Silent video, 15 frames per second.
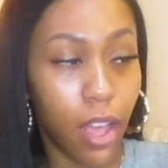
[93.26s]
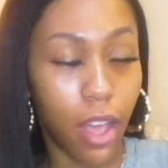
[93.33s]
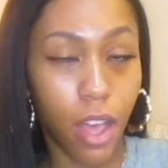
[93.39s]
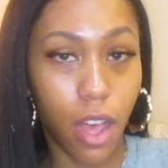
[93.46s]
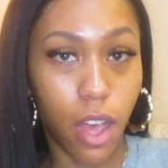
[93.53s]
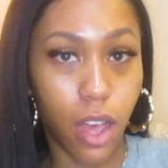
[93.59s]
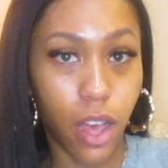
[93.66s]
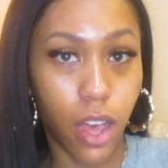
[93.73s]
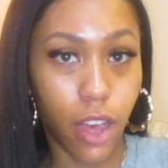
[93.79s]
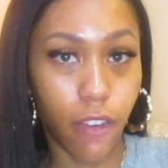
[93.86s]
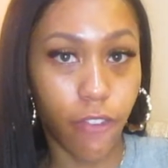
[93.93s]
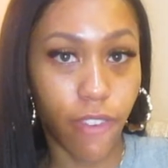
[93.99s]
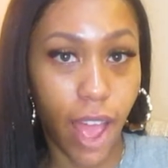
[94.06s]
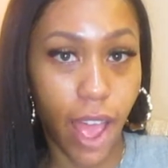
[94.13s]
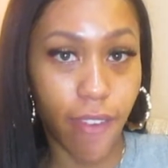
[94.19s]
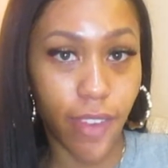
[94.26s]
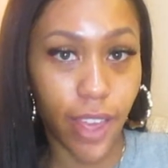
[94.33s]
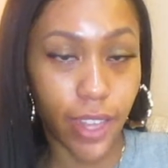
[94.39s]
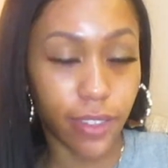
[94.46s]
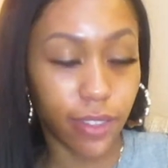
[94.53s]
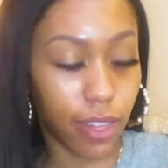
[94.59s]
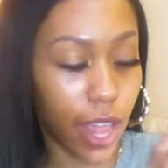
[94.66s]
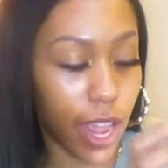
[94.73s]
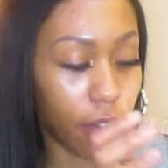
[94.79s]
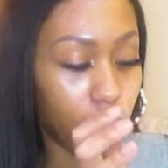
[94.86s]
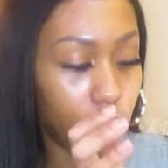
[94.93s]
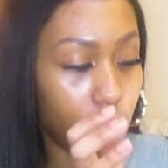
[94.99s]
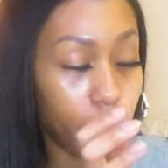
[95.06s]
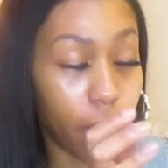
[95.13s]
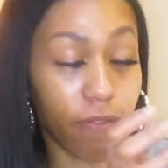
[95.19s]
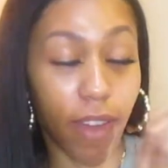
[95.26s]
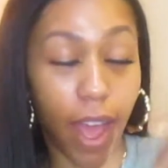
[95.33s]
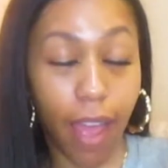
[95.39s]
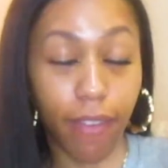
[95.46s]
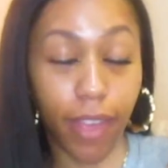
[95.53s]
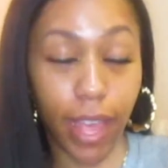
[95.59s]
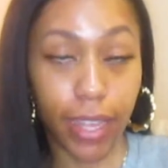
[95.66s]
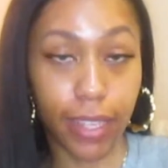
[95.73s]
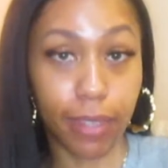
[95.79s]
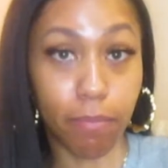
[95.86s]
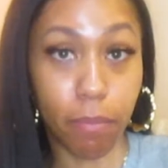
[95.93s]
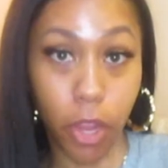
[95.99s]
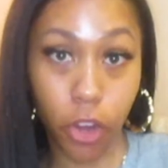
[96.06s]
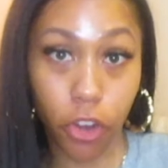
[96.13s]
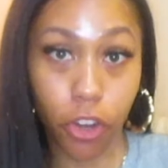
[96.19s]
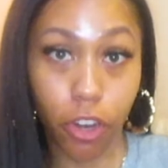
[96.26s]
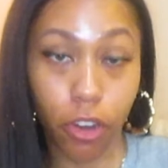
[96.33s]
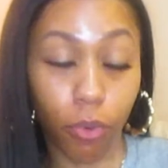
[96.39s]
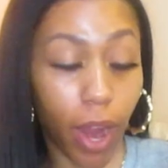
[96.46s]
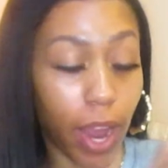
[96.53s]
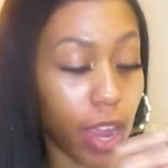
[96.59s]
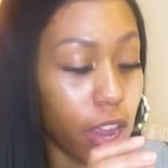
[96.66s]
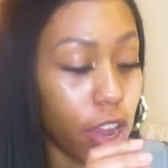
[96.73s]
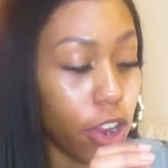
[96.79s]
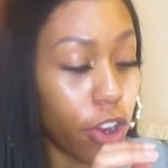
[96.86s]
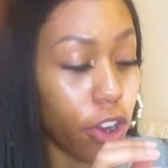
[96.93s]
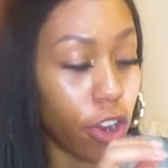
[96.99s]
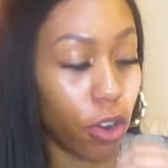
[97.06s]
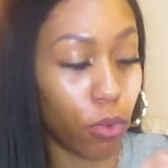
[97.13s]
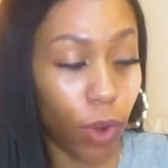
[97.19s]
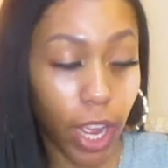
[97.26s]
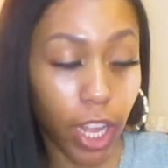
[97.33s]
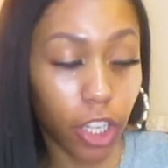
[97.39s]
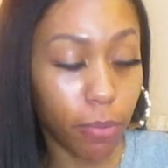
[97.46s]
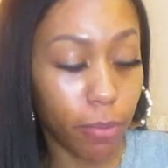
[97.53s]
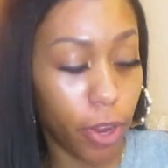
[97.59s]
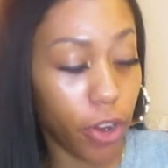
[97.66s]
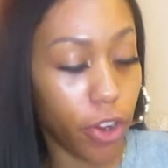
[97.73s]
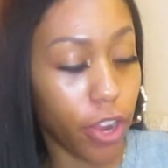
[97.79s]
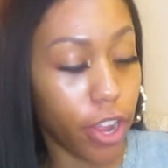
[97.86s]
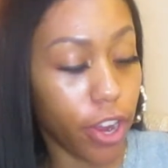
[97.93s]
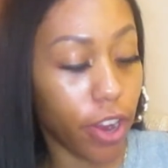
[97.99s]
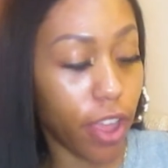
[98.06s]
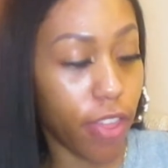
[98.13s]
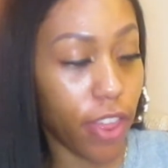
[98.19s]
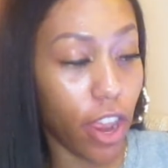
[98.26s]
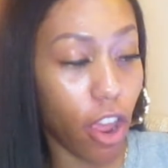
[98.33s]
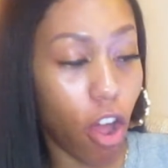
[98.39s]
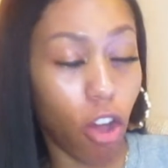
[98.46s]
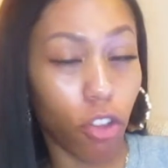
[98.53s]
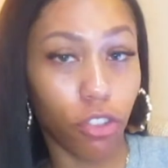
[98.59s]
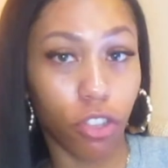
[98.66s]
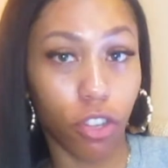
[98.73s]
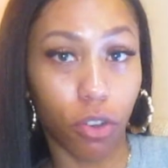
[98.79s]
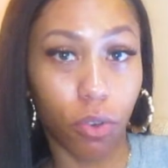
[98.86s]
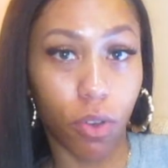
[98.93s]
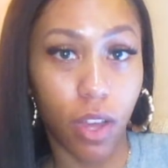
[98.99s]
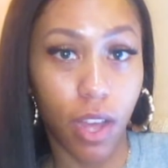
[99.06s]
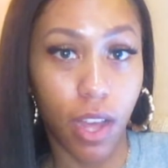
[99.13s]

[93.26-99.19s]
5x mirror right here, a regular mirror here, and then it also